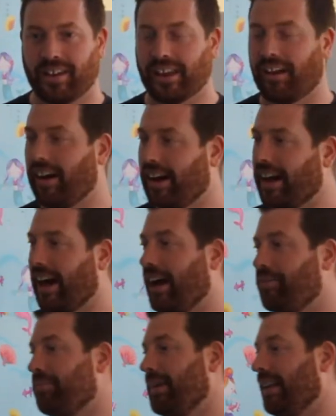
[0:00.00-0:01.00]
Now, I
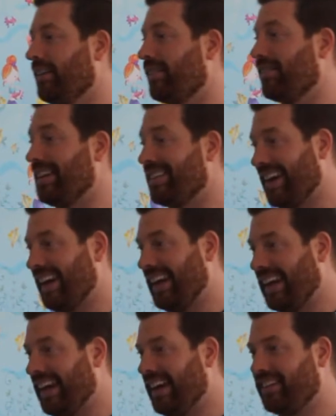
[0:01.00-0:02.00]
haven't been to see
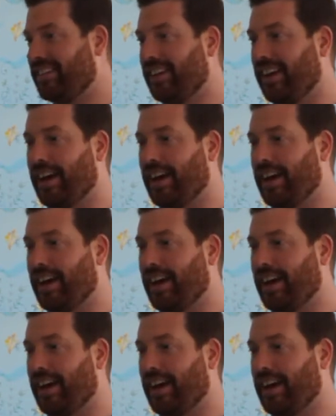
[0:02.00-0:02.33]
Tenet yet,